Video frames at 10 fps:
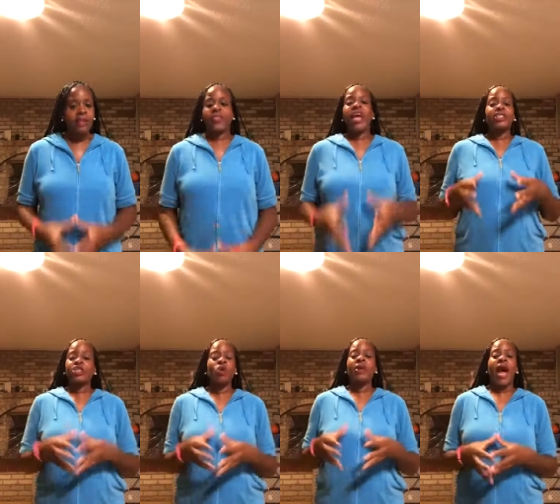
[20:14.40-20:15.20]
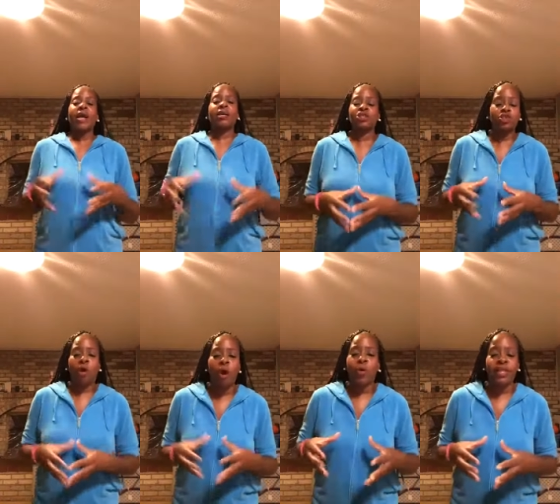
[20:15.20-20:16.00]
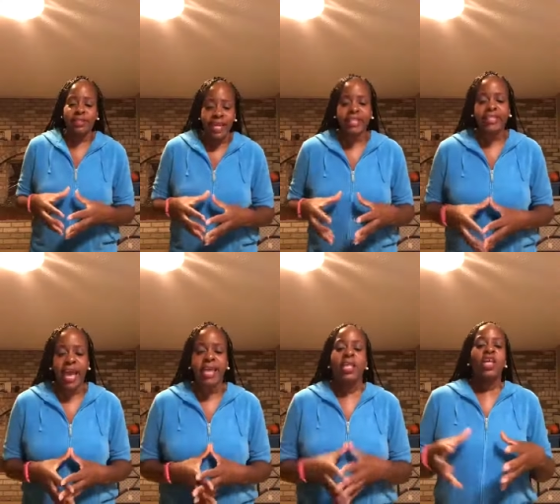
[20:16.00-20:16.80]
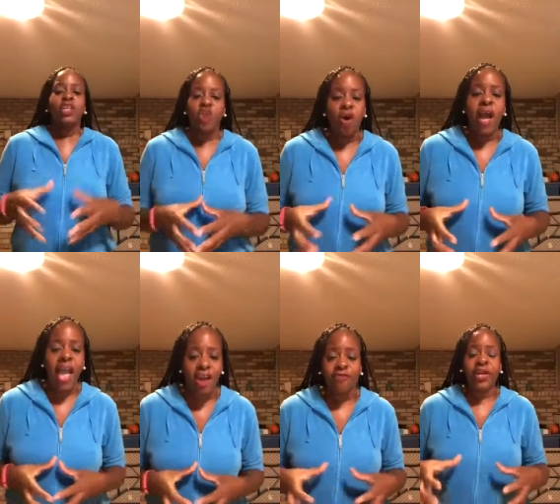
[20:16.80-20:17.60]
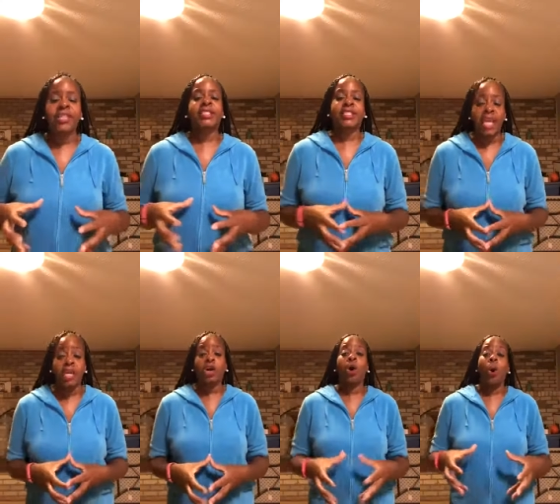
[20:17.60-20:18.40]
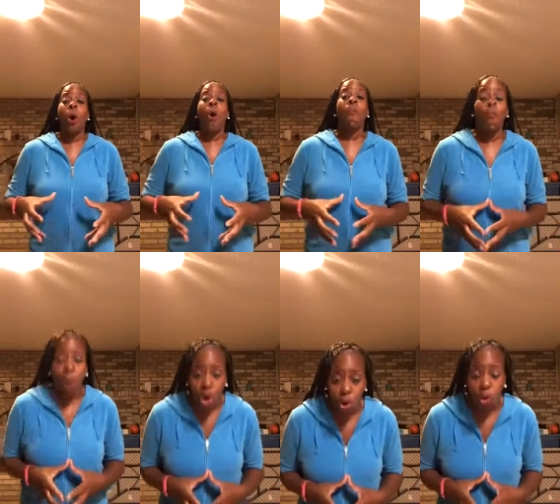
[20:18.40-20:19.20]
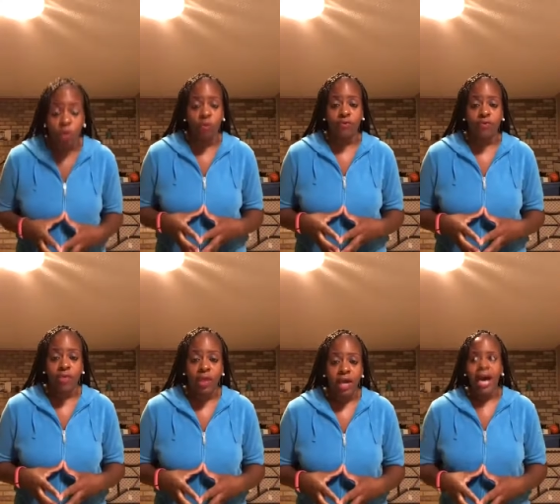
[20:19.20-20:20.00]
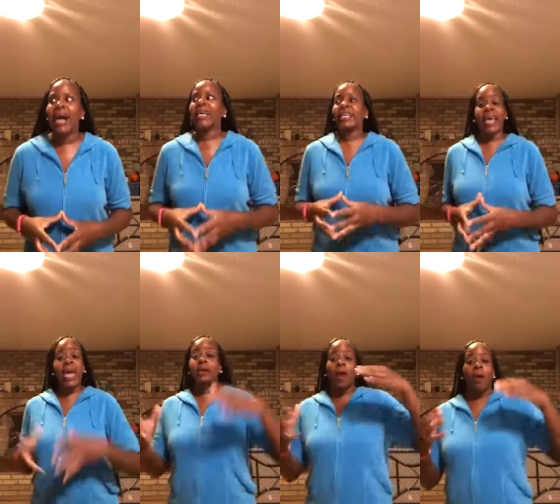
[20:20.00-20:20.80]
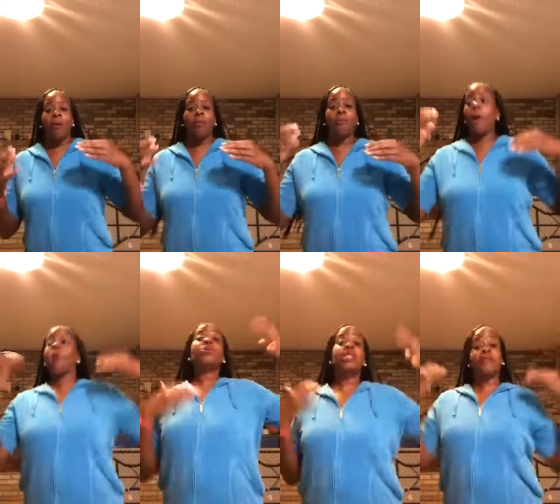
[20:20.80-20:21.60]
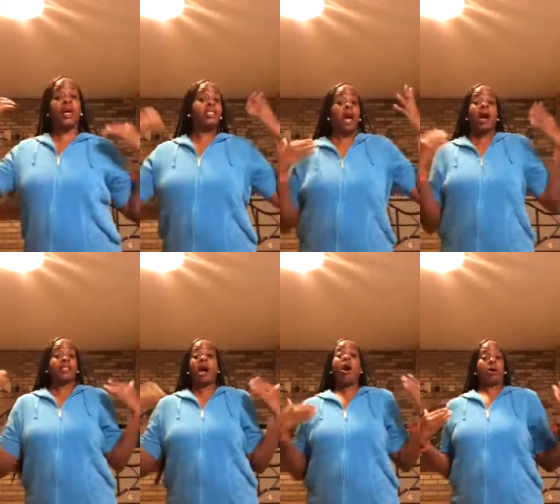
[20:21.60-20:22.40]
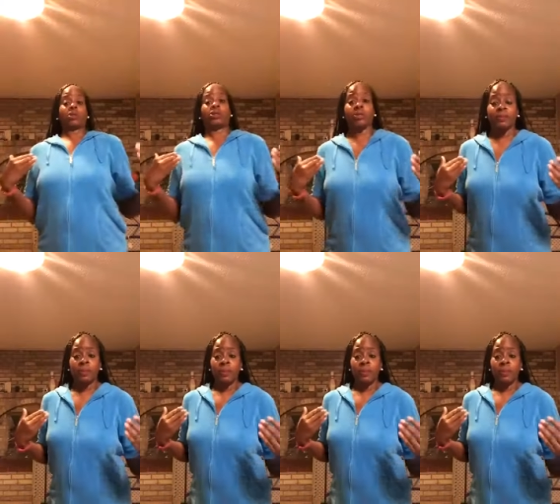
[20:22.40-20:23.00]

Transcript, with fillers: They do not control and dictate your every single move. Again, most of us are adults.